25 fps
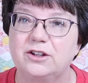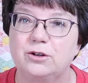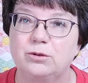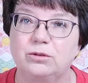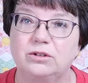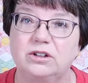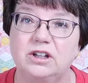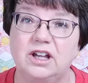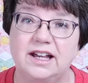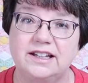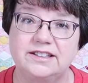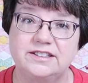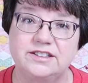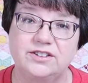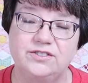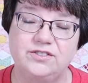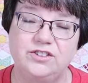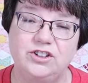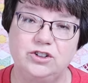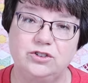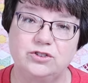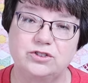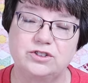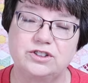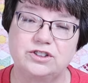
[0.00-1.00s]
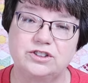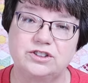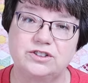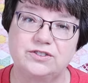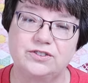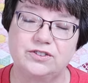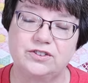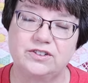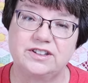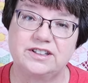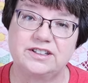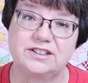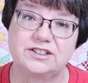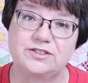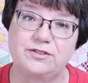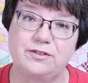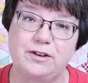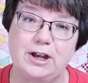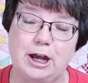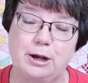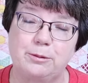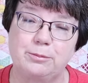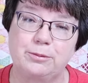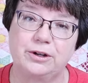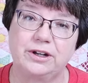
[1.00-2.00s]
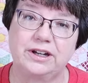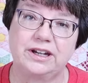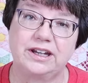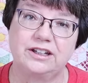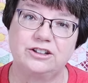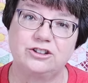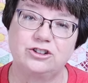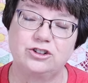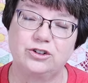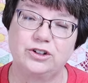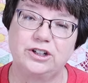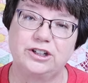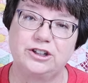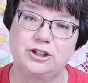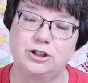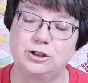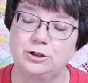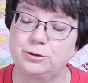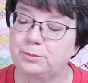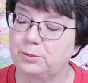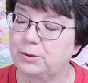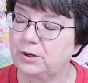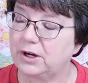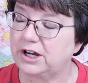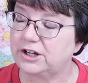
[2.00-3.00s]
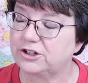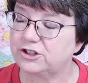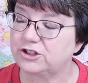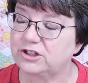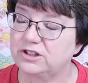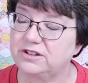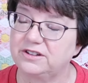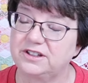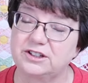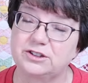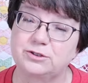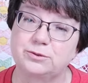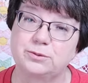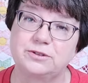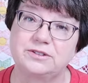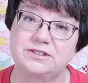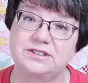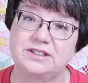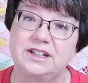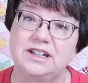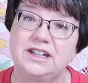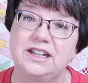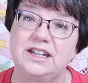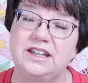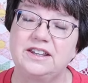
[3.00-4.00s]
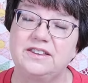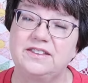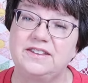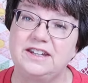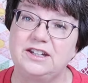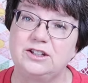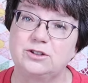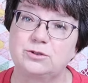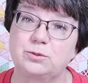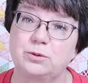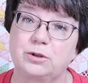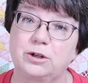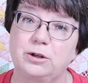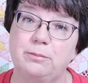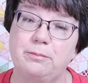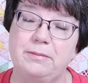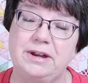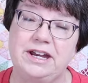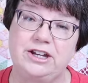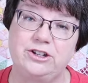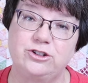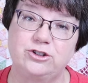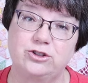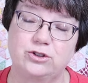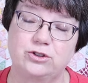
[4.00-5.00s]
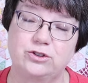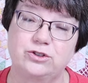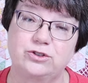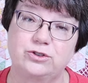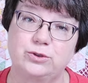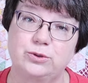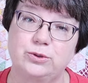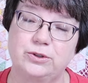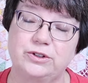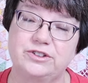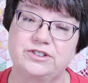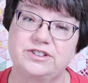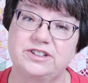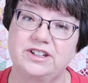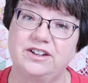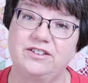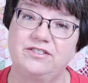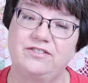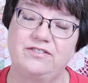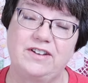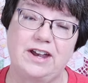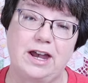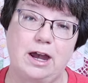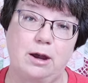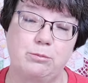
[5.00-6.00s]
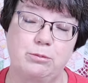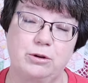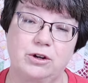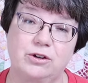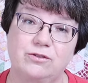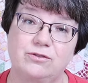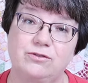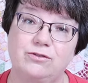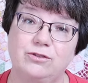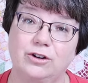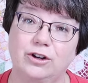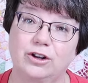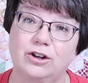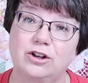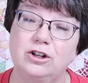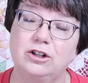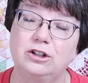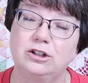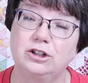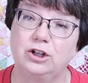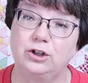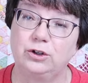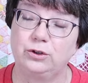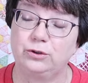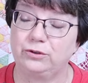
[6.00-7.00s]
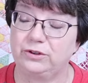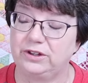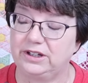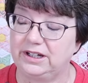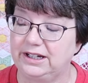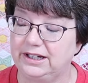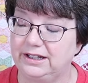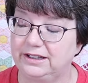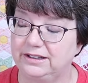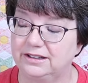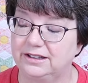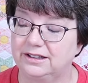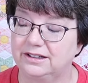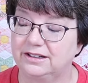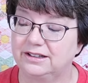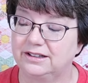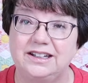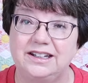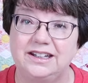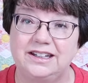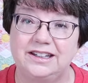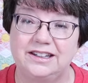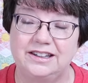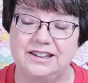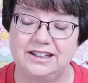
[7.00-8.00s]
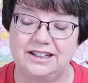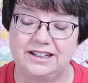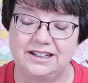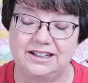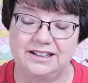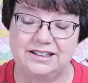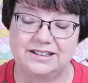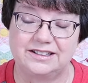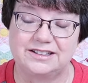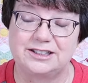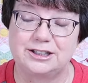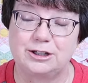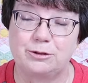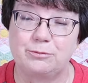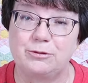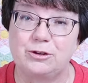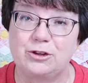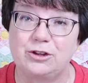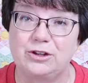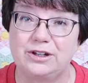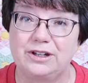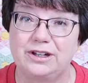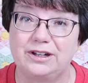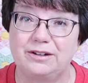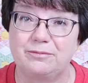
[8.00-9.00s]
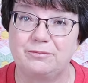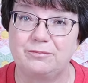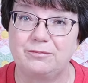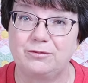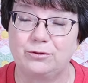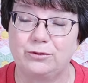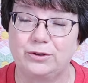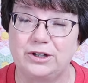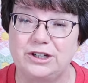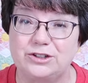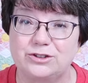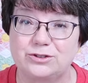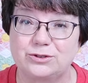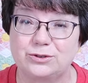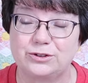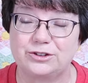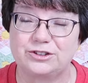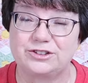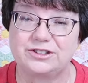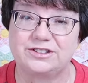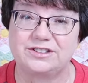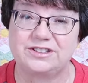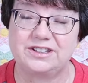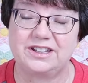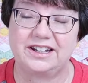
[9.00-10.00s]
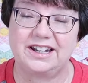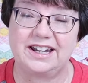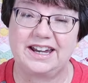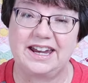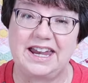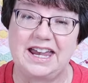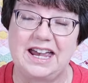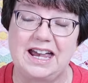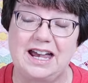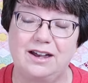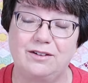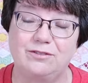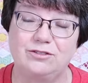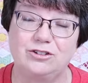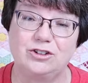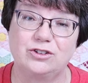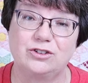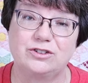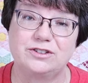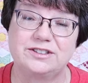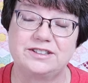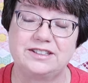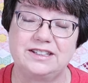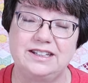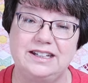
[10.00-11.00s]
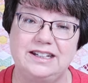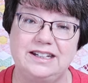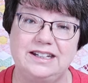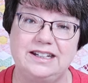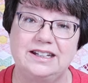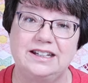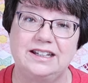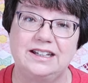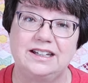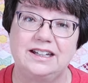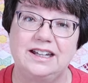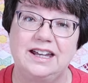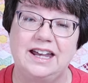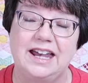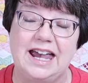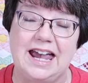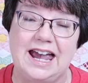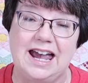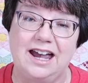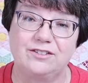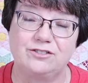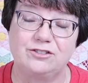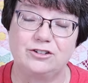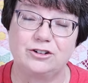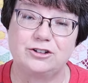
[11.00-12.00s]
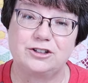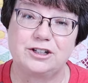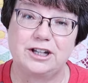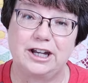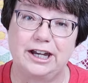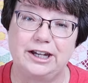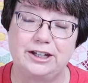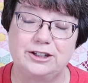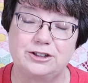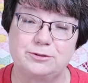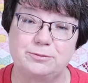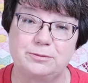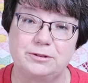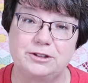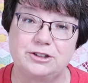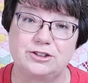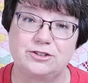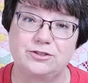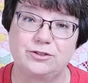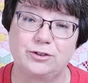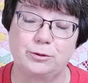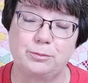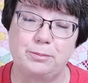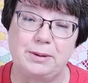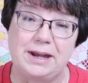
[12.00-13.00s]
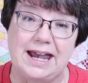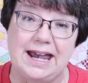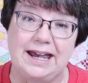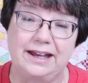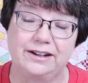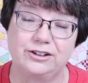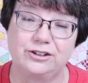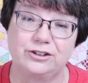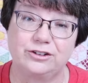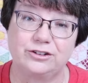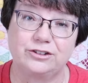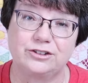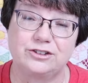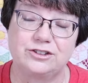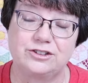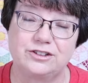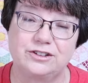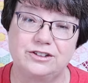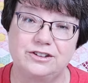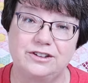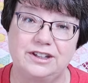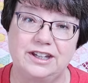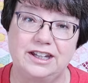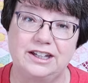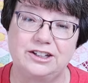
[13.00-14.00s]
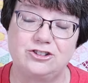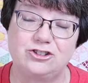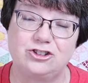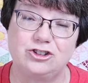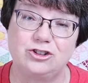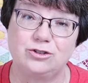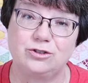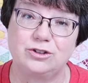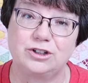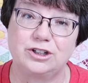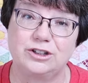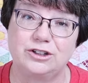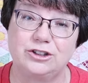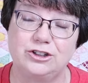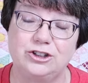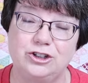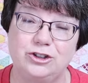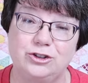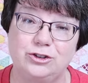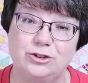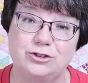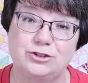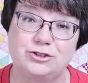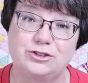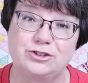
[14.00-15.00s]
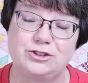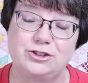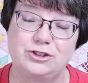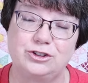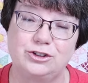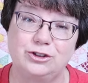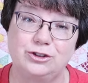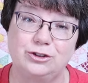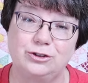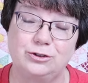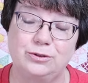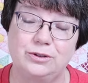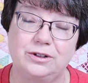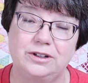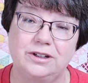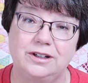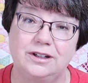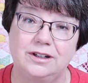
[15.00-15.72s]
There were lots of uses for this fabric, and during the Depression these were a major source of fabric for clothing. In some of the resources that I have, you'll see advertisements for patterns that you could use to